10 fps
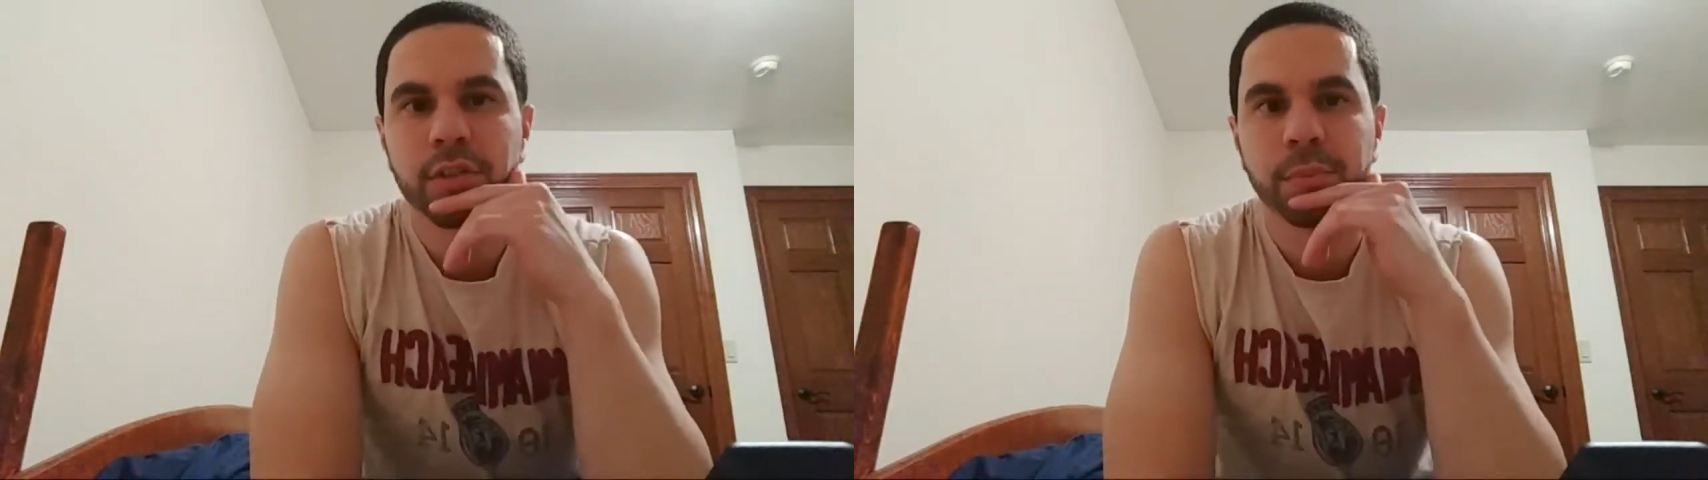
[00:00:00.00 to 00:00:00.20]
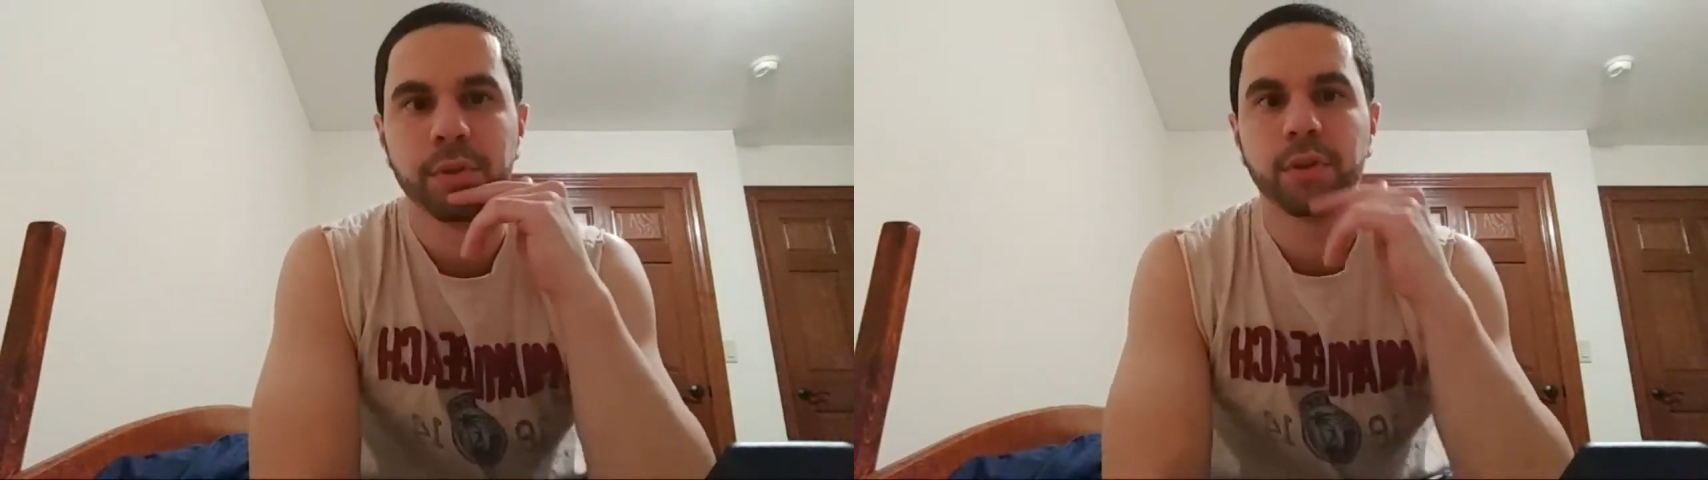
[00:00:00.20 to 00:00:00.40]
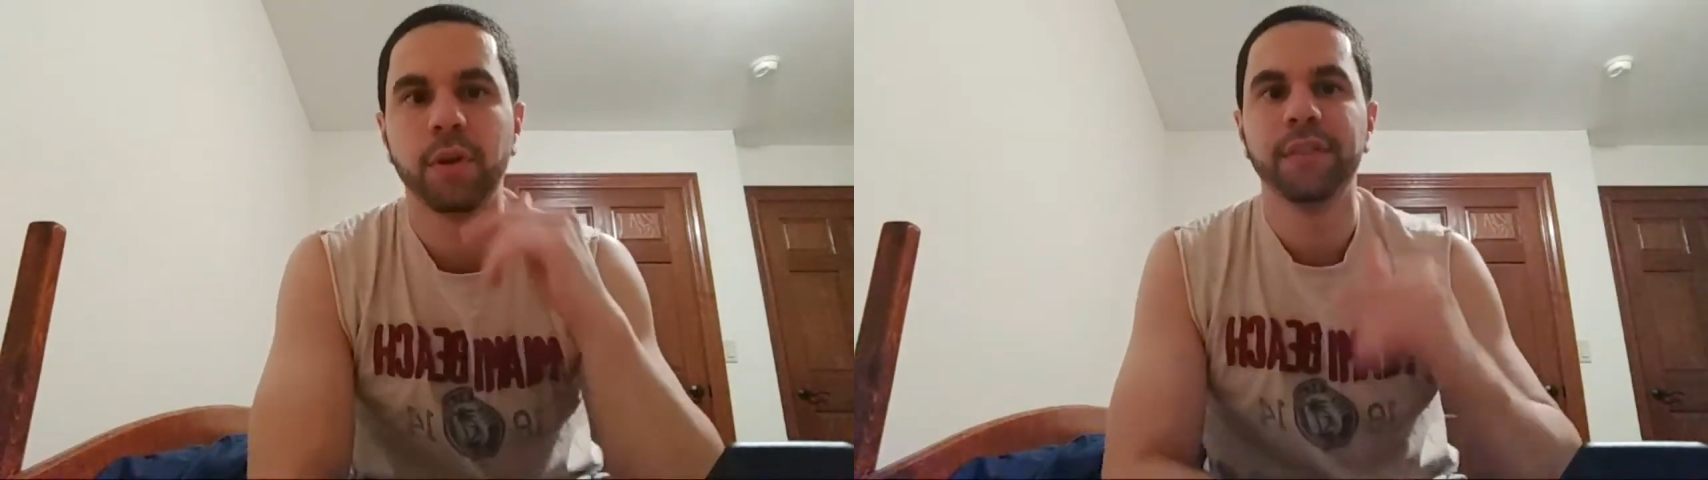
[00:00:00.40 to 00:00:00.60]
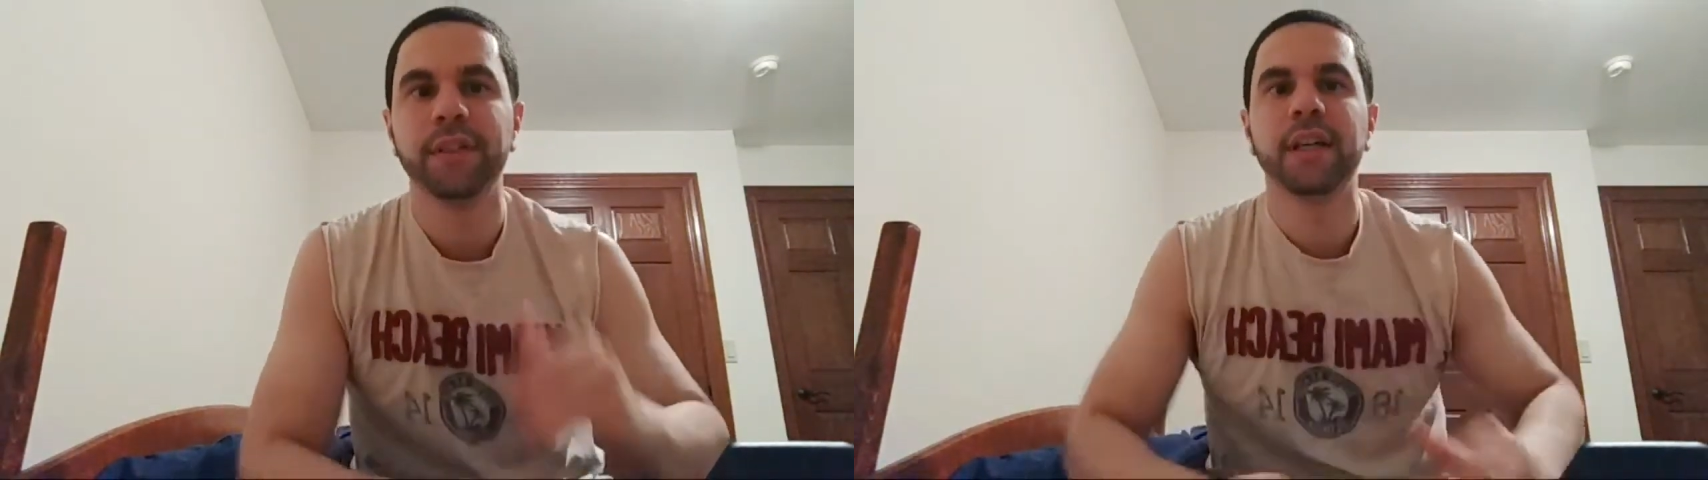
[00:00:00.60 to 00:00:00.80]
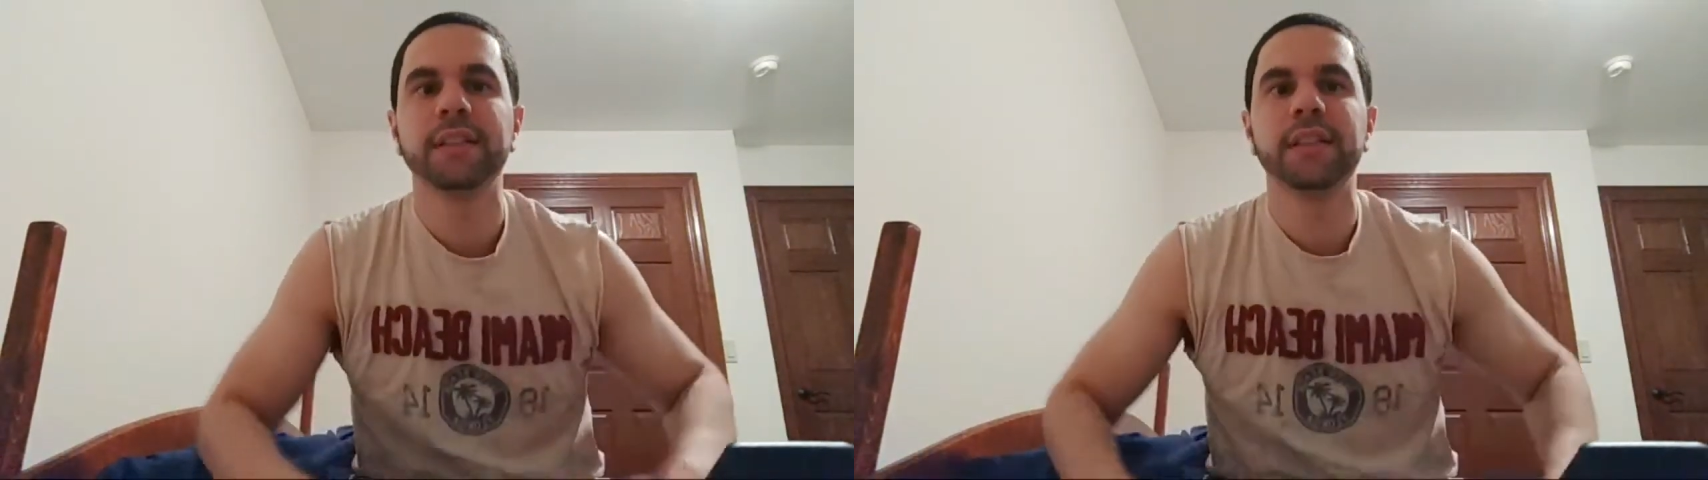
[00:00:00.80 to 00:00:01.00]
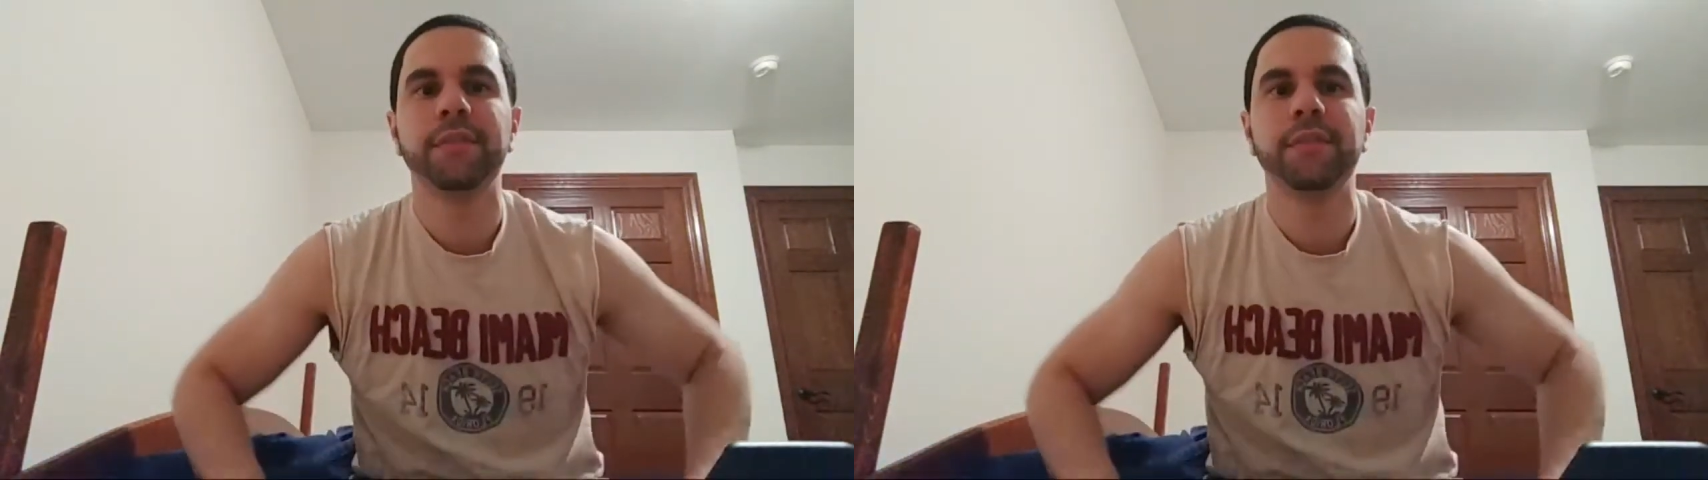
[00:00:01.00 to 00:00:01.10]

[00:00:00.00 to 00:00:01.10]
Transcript: to improve the quality of the content.